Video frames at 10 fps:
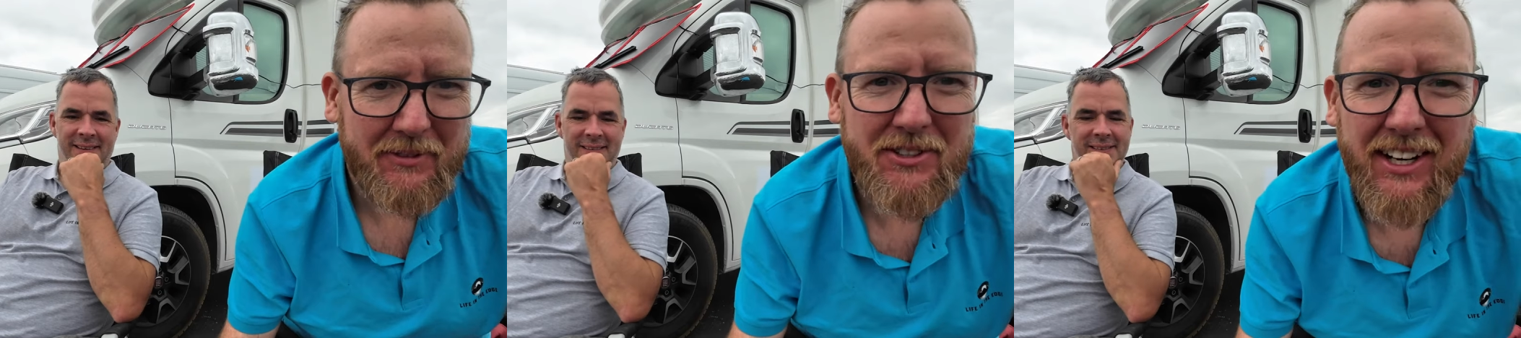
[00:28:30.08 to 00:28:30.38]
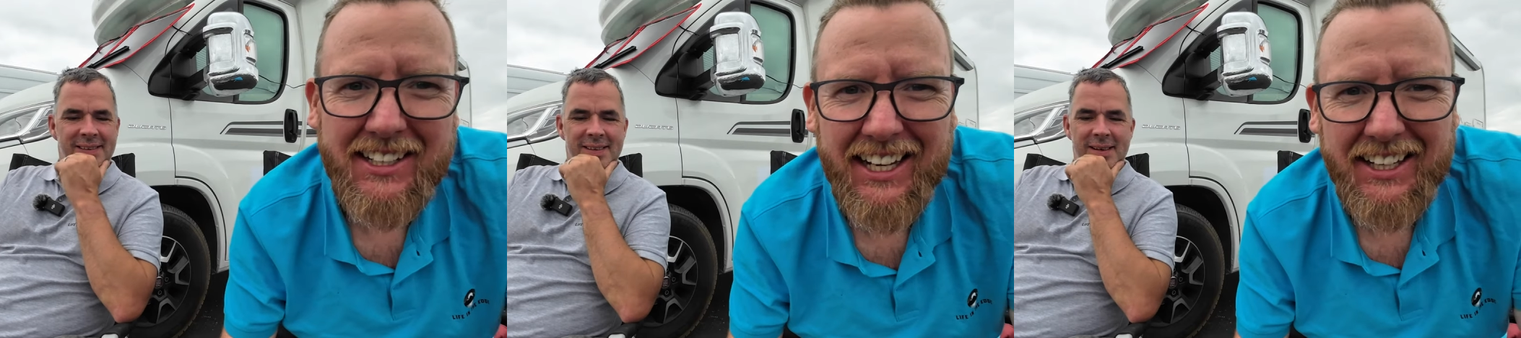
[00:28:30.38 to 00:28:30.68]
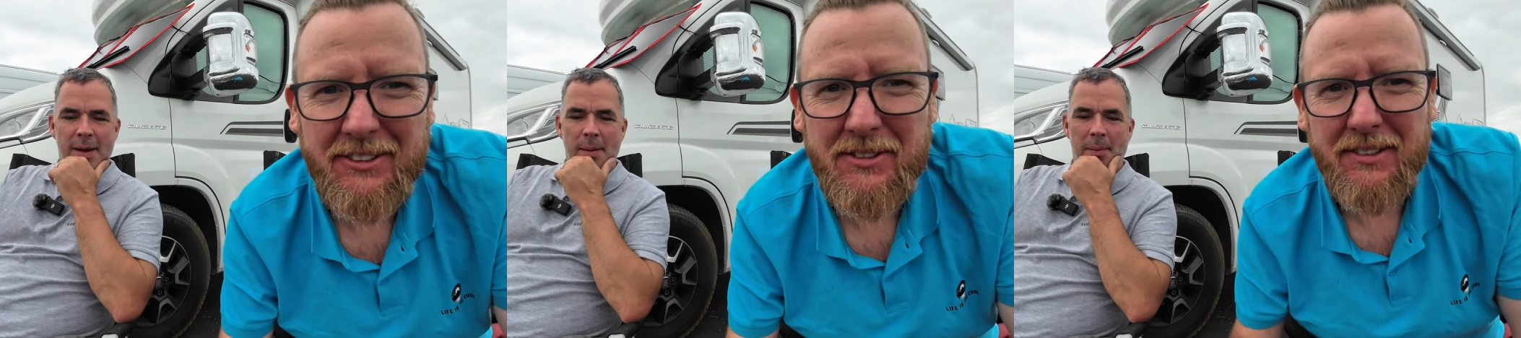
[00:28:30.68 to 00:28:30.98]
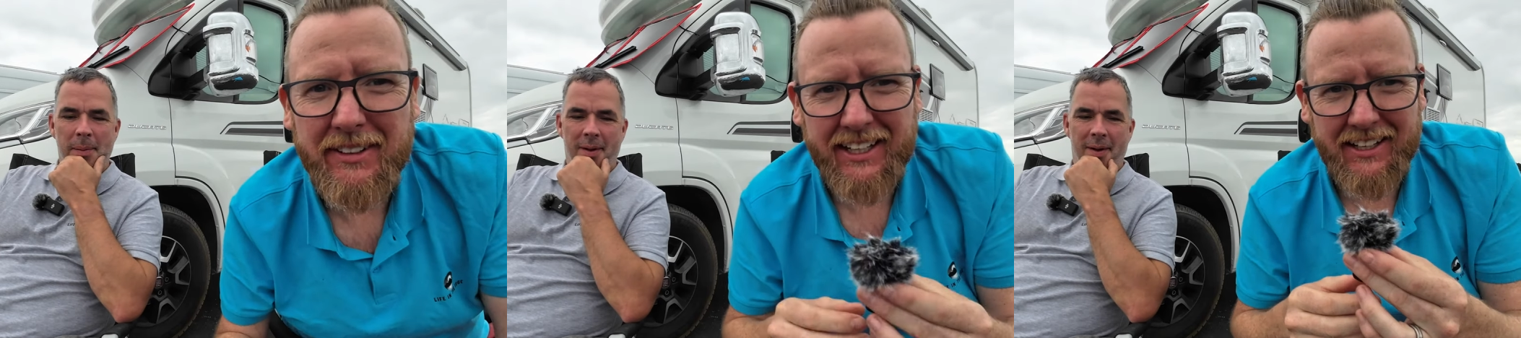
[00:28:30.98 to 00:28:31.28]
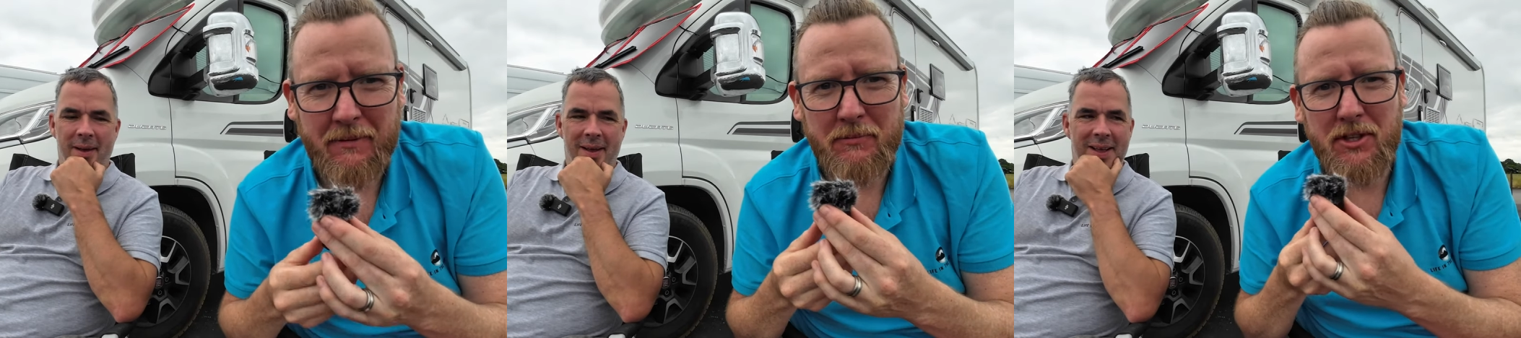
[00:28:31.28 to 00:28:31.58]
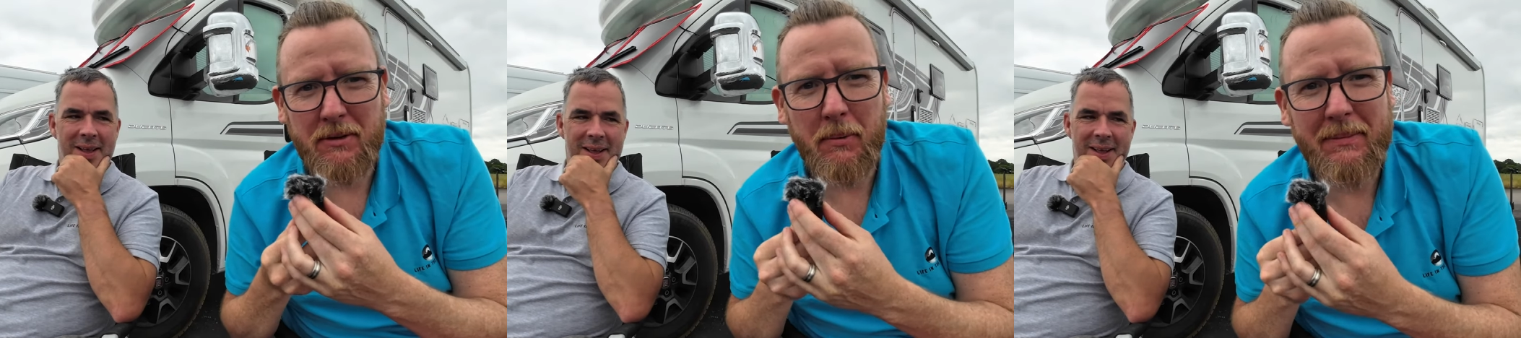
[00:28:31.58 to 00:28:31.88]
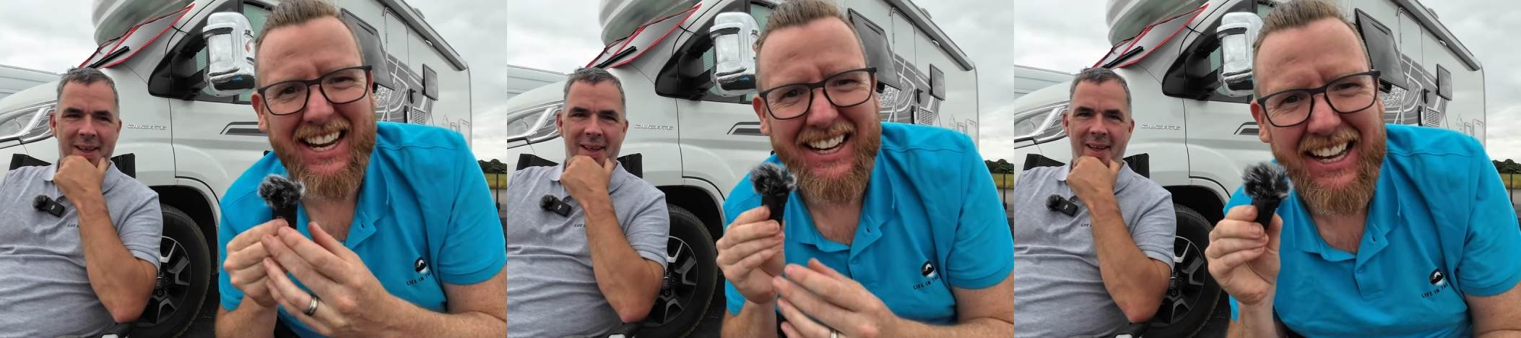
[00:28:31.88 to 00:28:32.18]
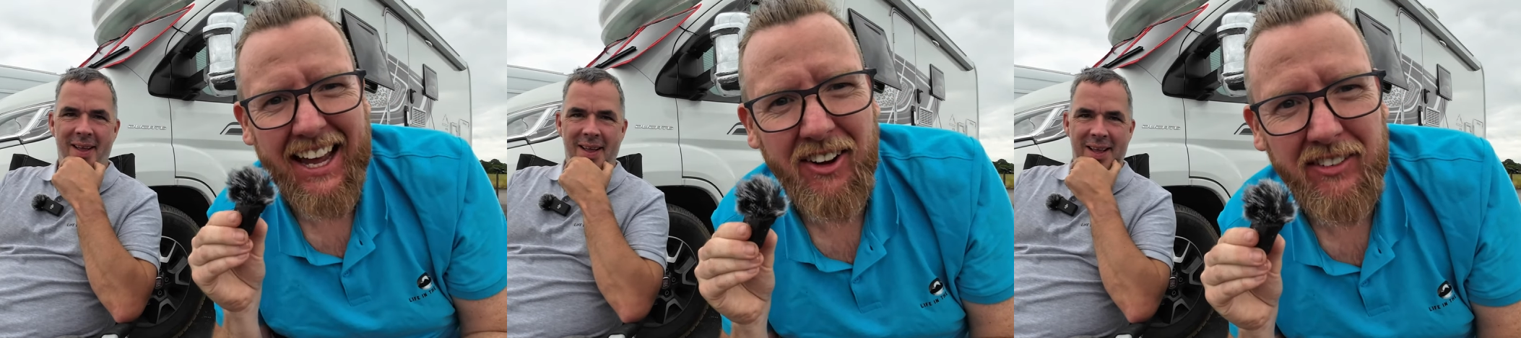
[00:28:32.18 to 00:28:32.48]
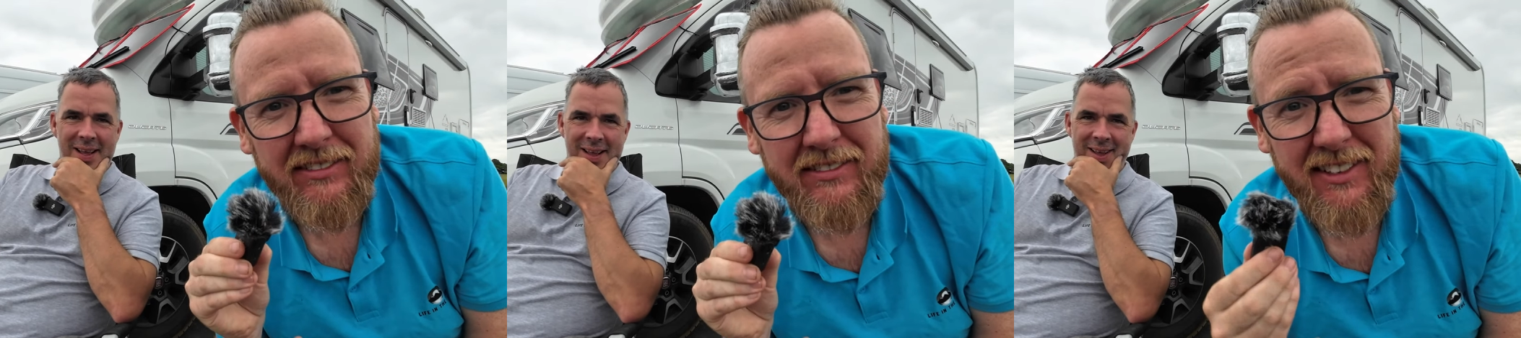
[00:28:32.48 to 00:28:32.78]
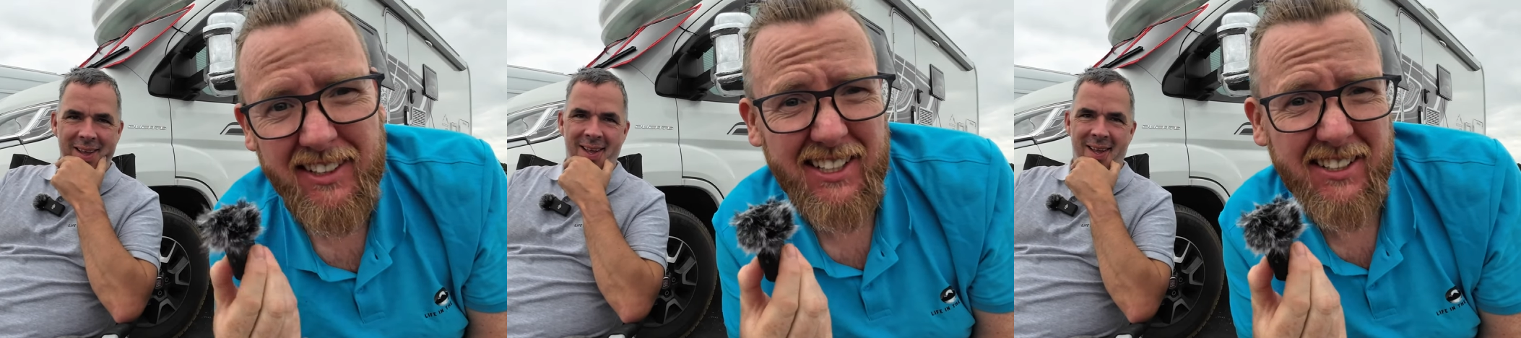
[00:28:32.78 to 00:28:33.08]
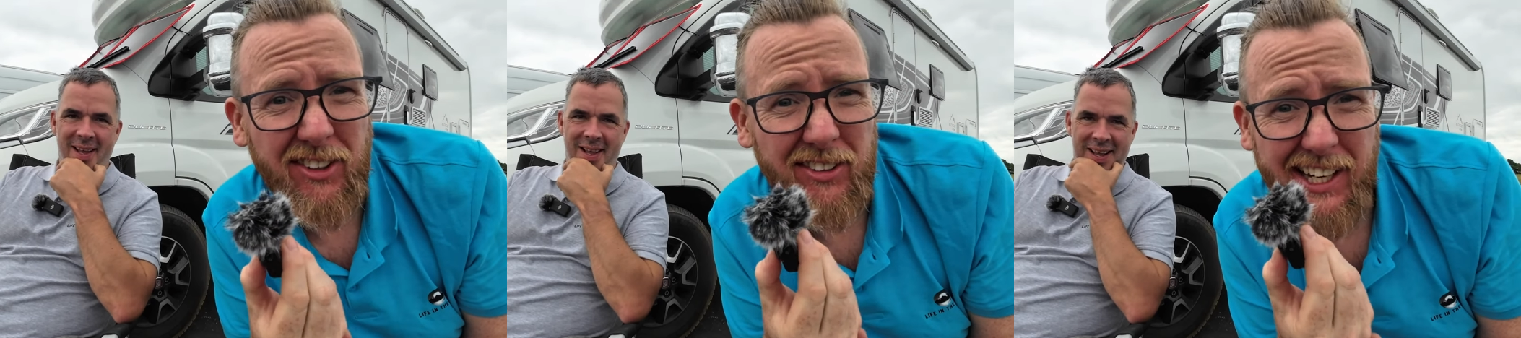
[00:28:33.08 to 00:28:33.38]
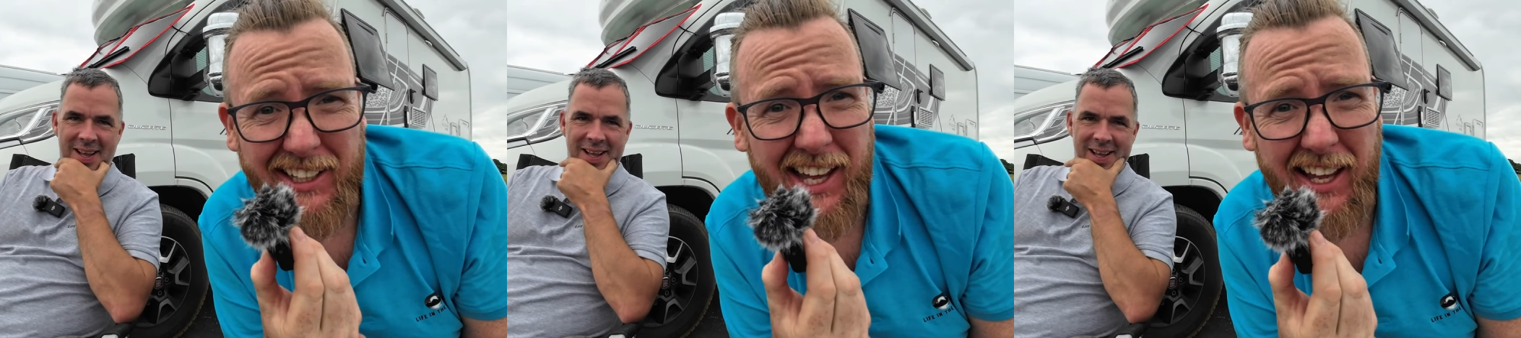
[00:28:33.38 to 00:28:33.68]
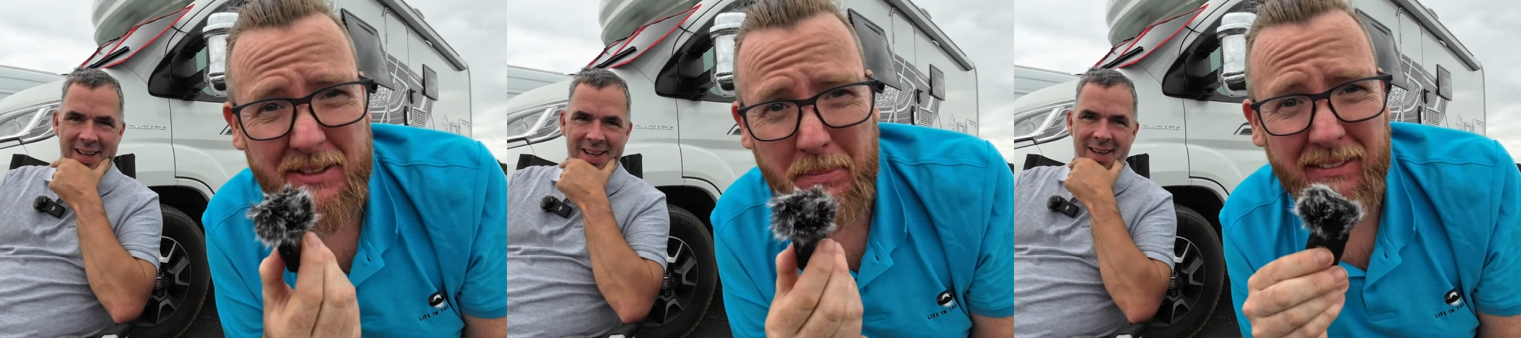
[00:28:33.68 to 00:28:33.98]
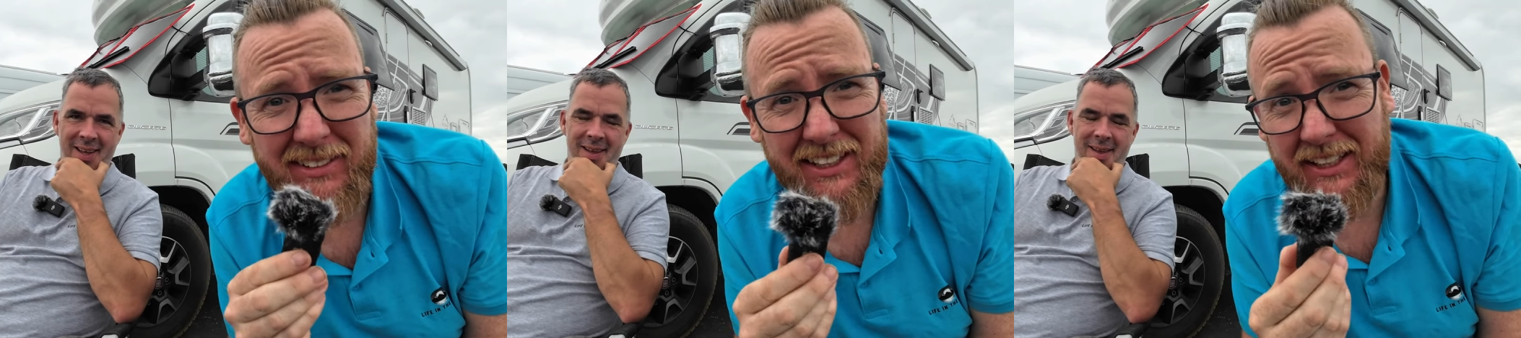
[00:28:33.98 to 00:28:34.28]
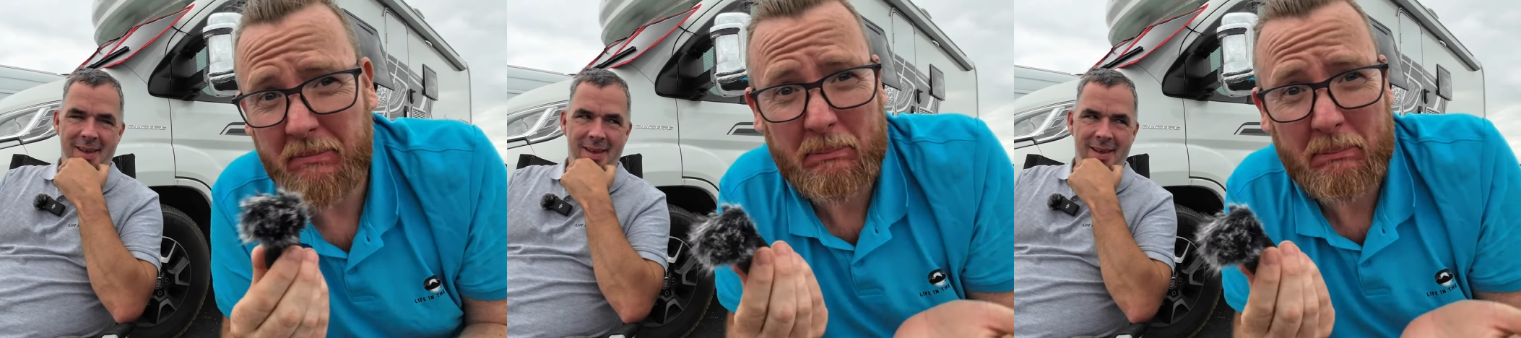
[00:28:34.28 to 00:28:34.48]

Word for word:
Speaker 1: was trying to get used to it. I'm just going to put my dead cat on because these are called dead cats apparently.